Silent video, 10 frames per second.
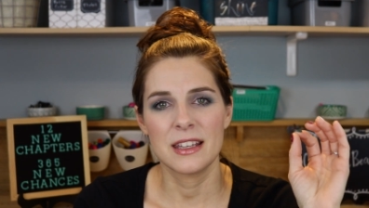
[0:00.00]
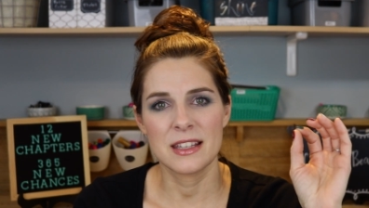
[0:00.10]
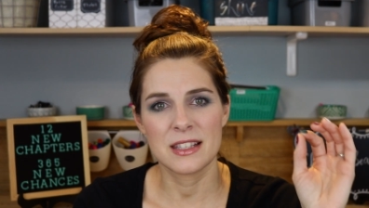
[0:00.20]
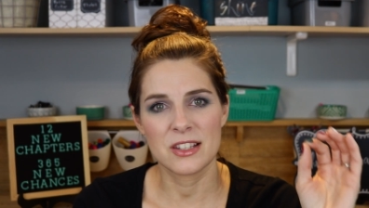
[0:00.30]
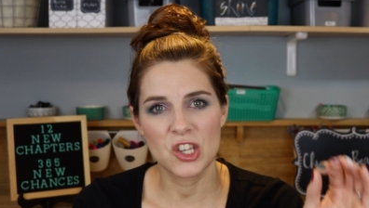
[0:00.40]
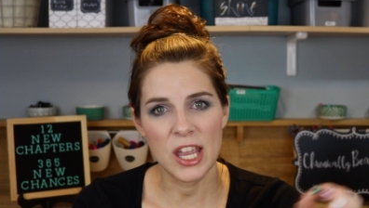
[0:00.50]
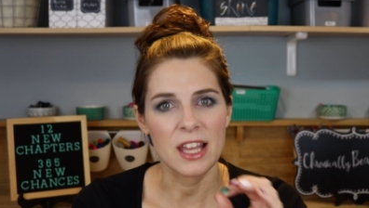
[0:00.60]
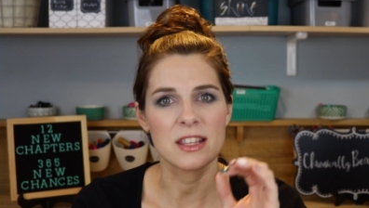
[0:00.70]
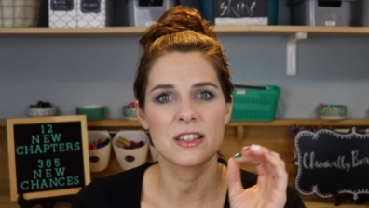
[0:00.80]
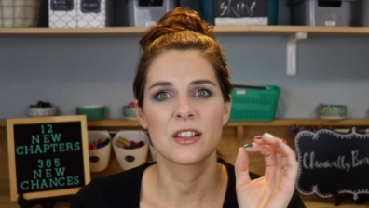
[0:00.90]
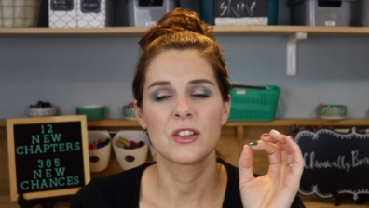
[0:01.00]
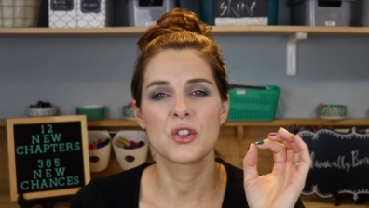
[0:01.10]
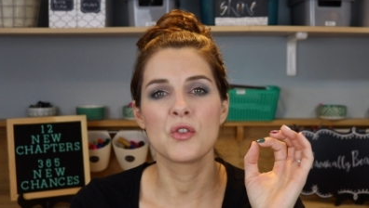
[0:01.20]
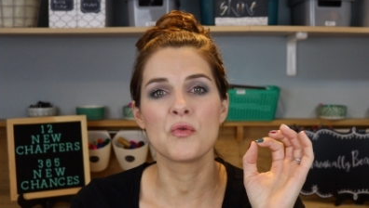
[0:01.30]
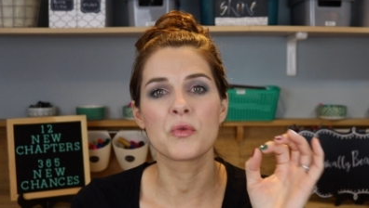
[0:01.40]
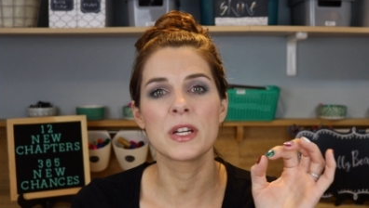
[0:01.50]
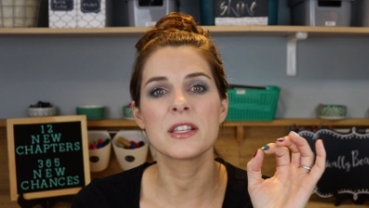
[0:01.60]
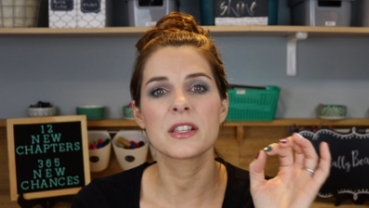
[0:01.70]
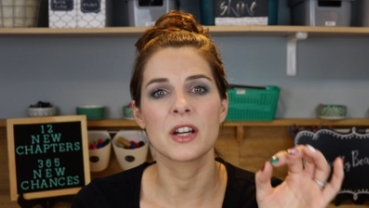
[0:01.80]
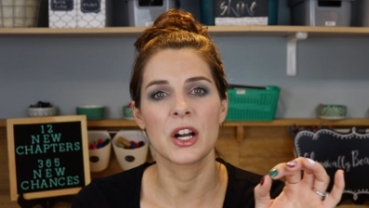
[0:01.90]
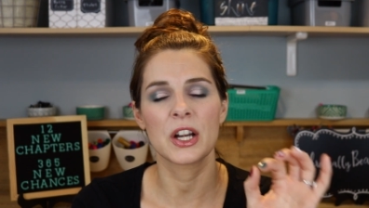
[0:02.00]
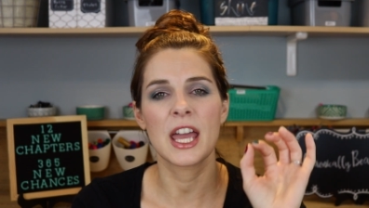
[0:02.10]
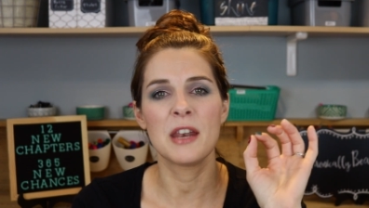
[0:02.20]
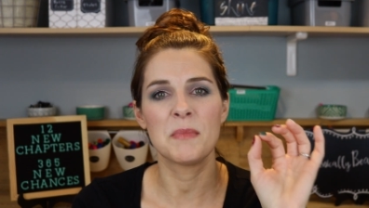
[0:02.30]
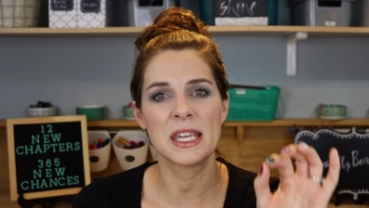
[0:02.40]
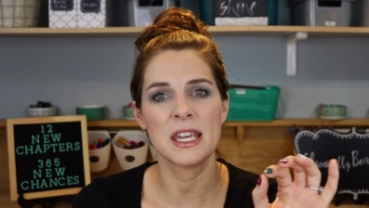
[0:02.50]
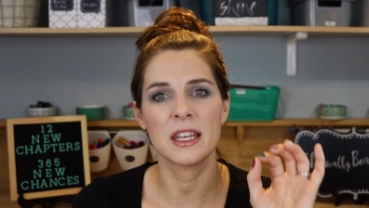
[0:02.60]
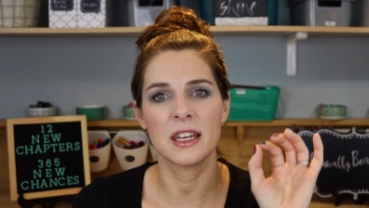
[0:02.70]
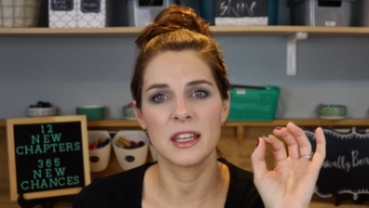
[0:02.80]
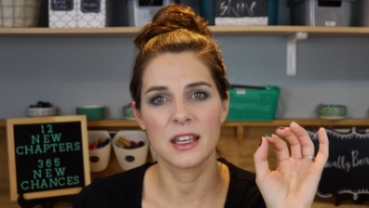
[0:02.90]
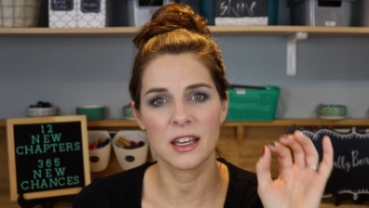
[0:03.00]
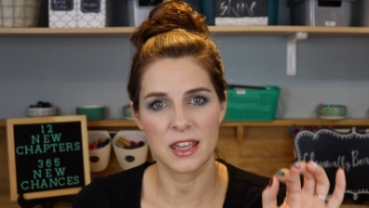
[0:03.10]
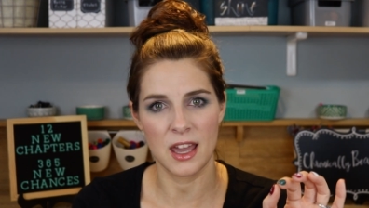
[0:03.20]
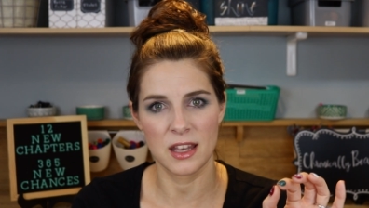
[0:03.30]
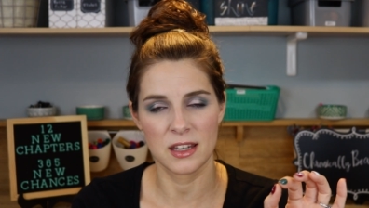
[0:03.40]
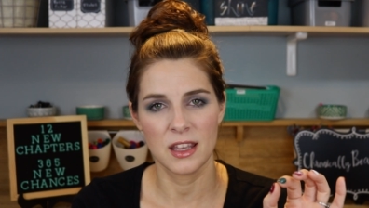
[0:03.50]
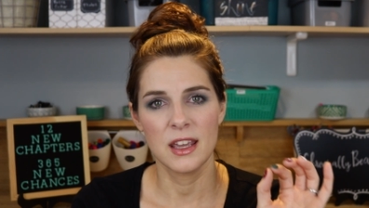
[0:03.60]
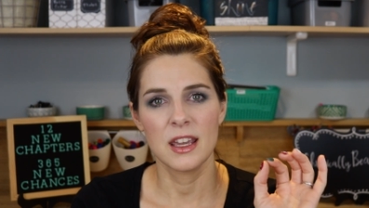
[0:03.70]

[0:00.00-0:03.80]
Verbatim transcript: is a chance to restart and begin again.